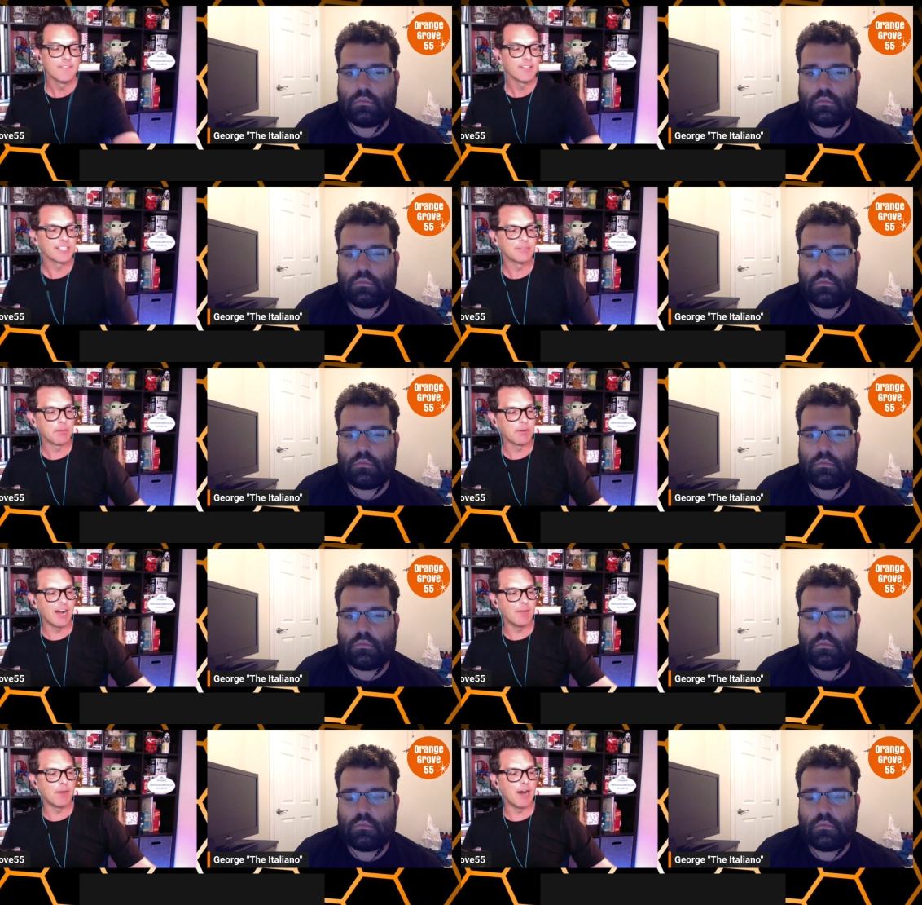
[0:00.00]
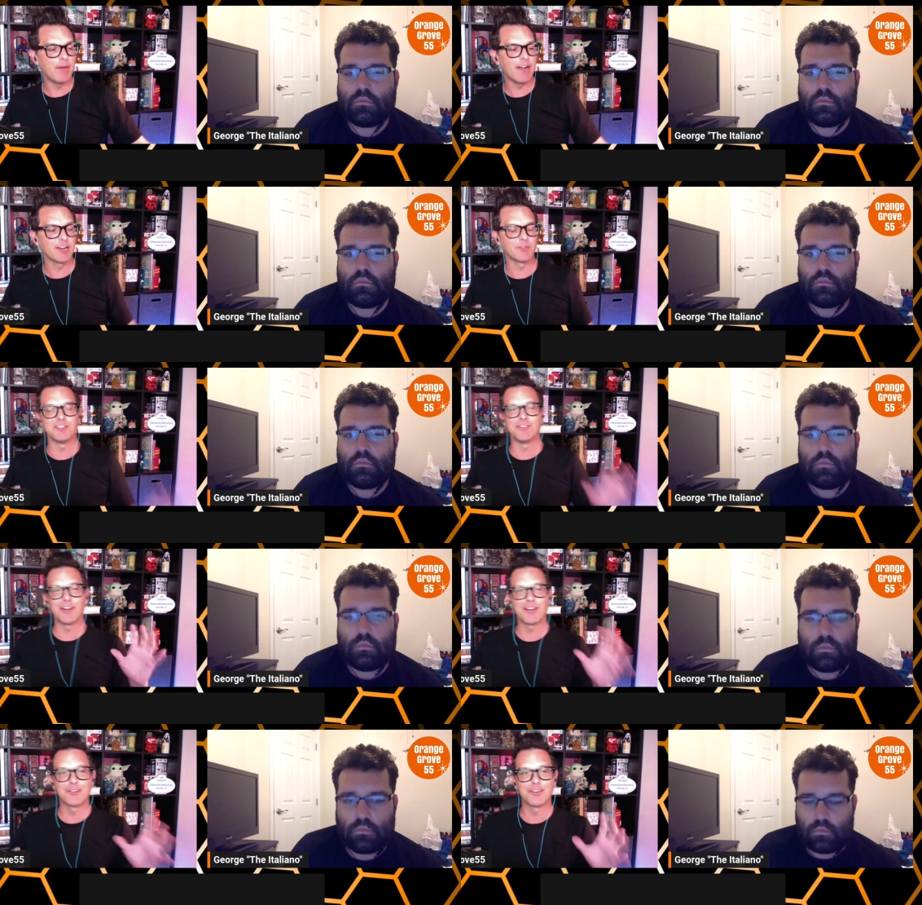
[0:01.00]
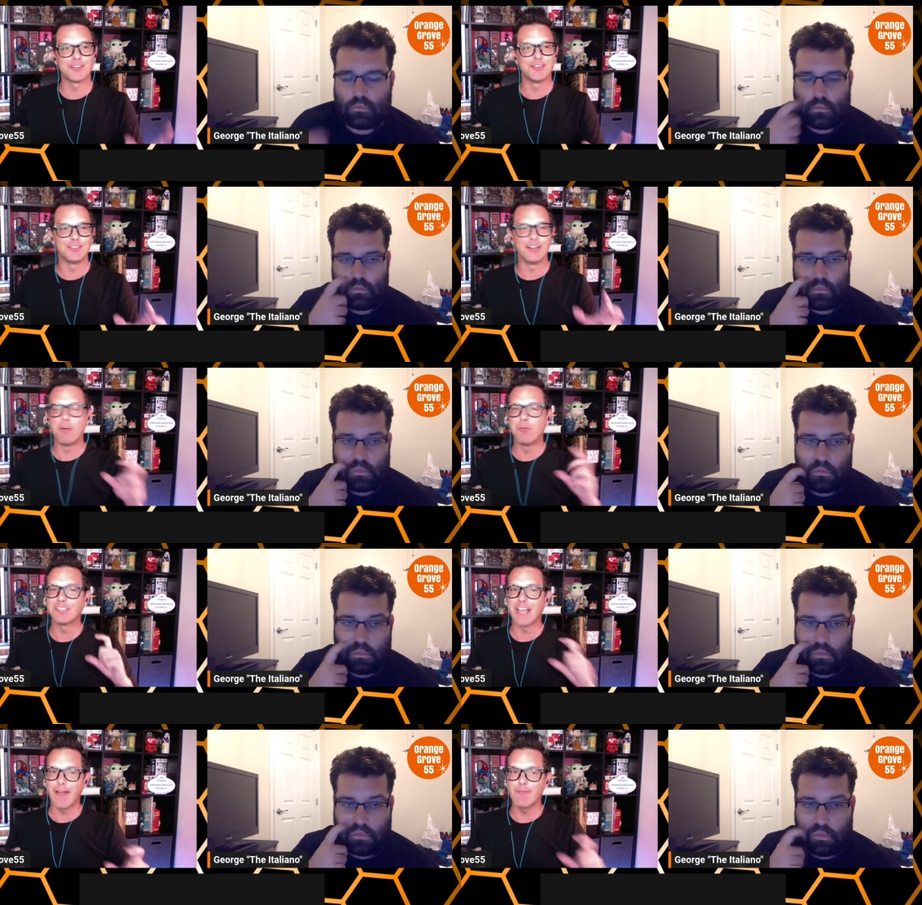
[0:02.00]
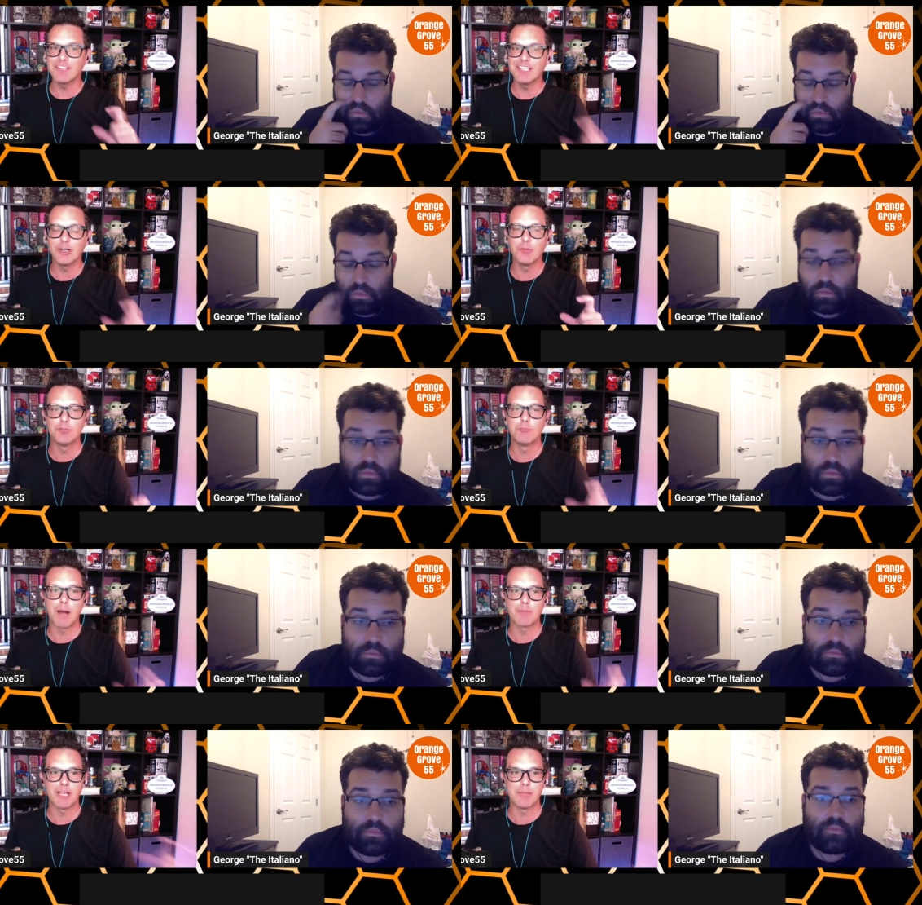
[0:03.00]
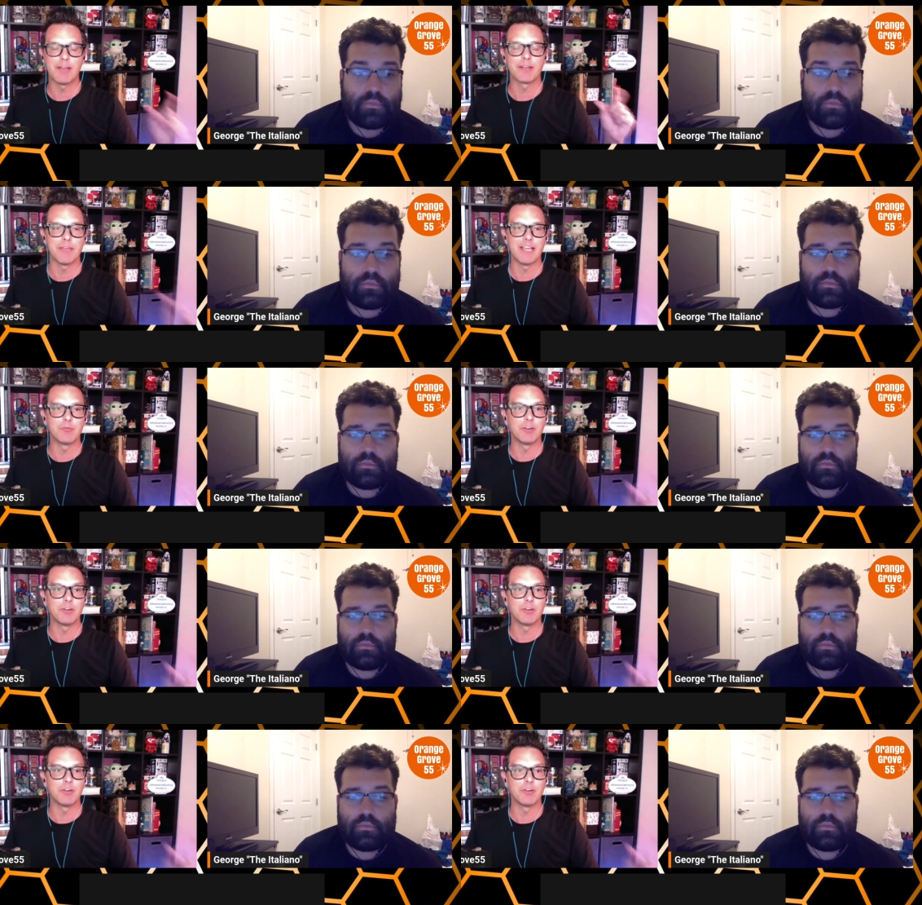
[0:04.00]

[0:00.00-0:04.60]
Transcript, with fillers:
Speaker 1: Because remember, Bob Iger was very critical of almost every single move Bob Chapek made.